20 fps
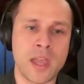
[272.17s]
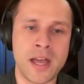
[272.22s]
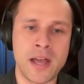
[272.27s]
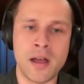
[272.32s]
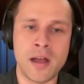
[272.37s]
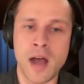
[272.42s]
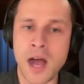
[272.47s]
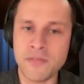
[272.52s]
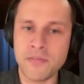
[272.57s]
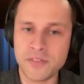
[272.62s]

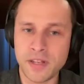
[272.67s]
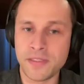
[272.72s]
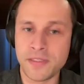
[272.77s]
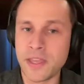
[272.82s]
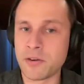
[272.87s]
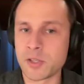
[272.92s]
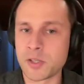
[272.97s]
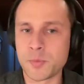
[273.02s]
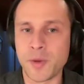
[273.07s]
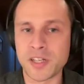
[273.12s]
Often
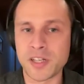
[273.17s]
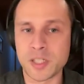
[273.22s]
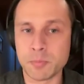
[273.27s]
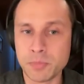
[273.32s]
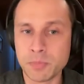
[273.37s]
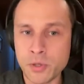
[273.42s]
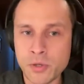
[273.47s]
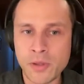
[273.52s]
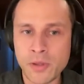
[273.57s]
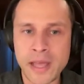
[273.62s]
they respond to
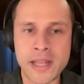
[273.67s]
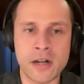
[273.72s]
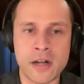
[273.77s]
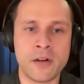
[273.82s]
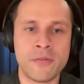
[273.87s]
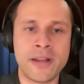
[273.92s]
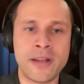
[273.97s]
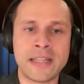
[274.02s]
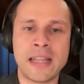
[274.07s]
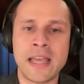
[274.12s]
blue light
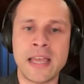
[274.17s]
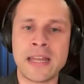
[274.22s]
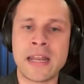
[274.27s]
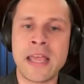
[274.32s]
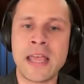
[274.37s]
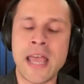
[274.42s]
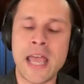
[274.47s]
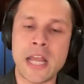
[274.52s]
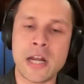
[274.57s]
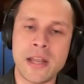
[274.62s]
or red light.
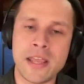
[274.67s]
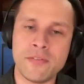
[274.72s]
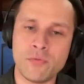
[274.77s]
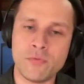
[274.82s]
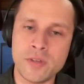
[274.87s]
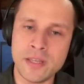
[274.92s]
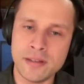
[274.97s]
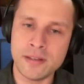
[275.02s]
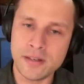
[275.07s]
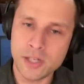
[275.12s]
And
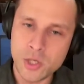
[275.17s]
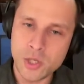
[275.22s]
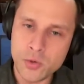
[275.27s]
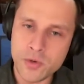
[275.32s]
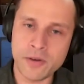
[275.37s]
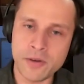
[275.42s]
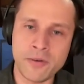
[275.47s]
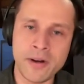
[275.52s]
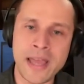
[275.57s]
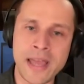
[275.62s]
if we
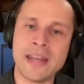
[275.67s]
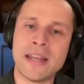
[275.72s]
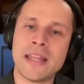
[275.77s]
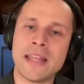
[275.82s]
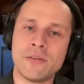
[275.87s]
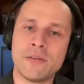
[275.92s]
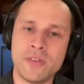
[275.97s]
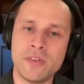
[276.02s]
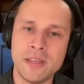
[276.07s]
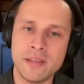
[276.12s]
do it right,
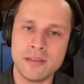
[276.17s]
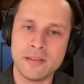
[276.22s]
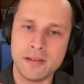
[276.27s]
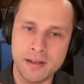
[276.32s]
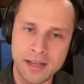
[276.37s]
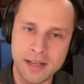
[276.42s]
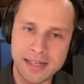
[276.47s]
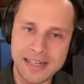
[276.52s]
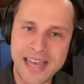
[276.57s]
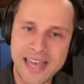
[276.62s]
and if we
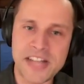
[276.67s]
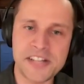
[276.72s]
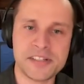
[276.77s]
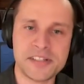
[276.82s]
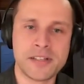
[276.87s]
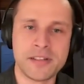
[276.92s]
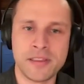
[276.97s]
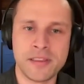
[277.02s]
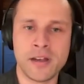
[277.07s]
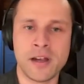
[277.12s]
attach
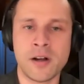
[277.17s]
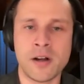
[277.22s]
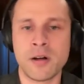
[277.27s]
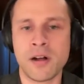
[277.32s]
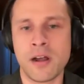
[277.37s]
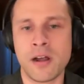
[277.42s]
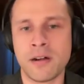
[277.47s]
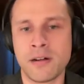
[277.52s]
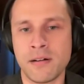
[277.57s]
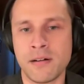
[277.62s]
it to
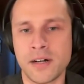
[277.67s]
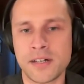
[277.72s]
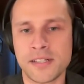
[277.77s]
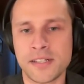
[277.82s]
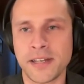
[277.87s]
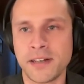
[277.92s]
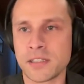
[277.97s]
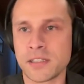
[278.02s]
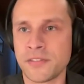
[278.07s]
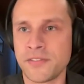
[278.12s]
our
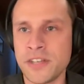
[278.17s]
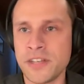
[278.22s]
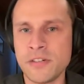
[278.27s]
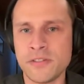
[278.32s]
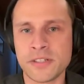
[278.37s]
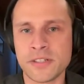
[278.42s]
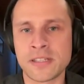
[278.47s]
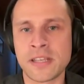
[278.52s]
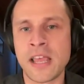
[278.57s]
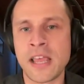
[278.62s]
signals of
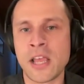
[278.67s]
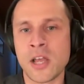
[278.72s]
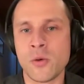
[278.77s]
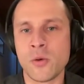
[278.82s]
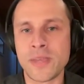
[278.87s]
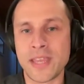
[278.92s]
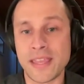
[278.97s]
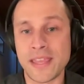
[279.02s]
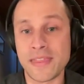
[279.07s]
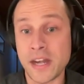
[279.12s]
interest,
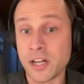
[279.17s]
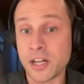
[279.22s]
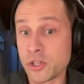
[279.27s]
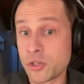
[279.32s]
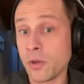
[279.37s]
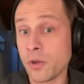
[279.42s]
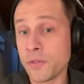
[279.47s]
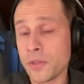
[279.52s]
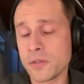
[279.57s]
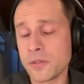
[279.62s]
we can then
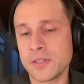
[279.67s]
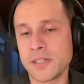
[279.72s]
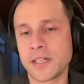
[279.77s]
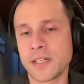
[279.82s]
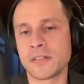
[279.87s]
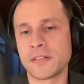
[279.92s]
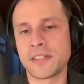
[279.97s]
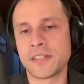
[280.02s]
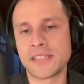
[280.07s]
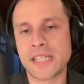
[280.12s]
control those
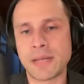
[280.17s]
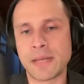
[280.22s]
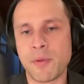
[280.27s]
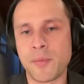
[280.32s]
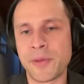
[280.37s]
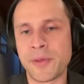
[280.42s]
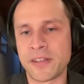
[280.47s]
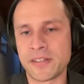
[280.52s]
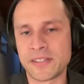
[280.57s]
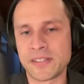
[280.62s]
signals inside
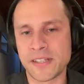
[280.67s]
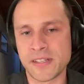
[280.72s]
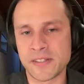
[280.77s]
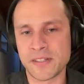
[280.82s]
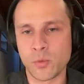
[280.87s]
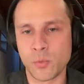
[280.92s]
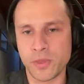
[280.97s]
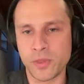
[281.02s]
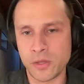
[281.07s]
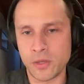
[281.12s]
mammalian
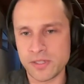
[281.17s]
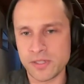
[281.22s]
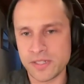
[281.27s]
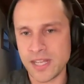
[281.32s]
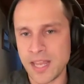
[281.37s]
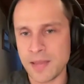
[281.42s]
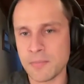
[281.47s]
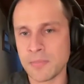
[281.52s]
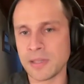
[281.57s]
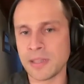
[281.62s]
cells with those
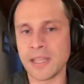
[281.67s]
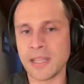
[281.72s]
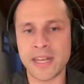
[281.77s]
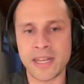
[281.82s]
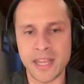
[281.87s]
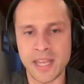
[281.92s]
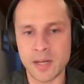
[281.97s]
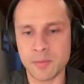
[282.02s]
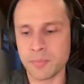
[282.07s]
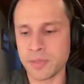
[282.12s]
same
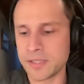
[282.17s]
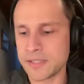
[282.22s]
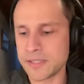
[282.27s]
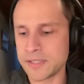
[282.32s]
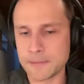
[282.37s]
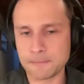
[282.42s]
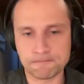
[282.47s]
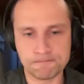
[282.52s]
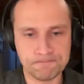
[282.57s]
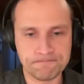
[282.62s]
light
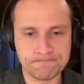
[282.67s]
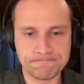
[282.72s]
inputs.